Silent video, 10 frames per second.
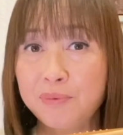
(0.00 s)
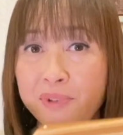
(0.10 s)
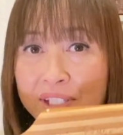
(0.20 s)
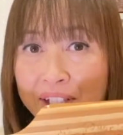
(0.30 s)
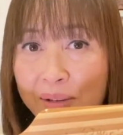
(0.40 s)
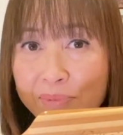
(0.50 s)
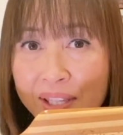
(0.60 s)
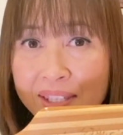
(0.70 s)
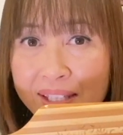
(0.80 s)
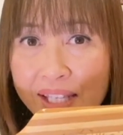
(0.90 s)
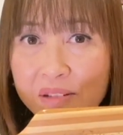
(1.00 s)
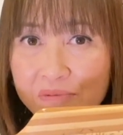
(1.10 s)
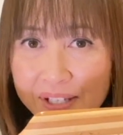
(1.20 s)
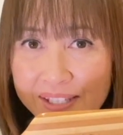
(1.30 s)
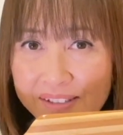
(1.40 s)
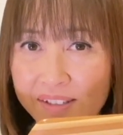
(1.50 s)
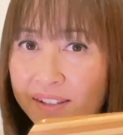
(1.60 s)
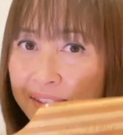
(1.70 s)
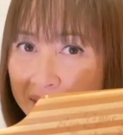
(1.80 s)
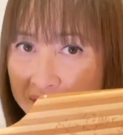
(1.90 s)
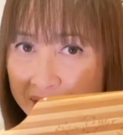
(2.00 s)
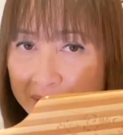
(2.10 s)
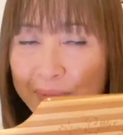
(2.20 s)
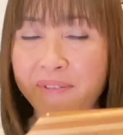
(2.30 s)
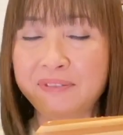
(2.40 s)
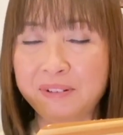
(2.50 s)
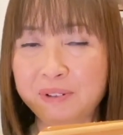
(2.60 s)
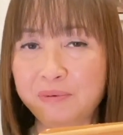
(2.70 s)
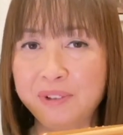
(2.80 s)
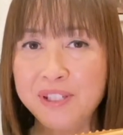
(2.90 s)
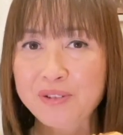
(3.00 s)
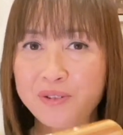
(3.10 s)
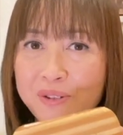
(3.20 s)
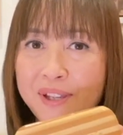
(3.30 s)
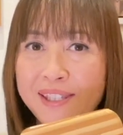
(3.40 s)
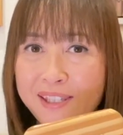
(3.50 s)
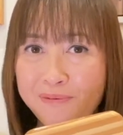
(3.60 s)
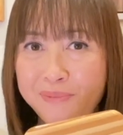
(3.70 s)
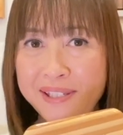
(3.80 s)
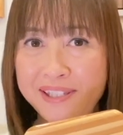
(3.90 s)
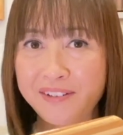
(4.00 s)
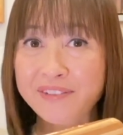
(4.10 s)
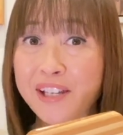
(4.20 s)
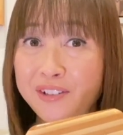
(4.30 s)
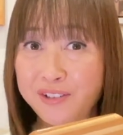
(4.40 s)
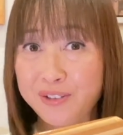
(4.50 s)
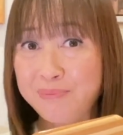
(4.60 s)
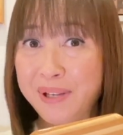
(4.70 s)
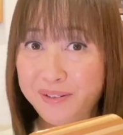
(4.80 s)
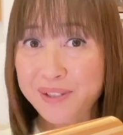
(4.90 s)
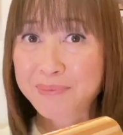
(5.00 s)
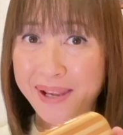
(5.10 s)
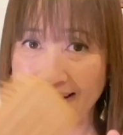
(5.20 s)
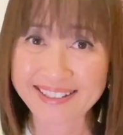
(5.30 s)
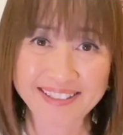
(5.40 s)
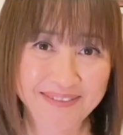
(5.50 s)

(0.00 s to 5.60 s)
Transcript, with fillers: the shape and the lightweight, this is my favorite way to give myself a good pat on the back.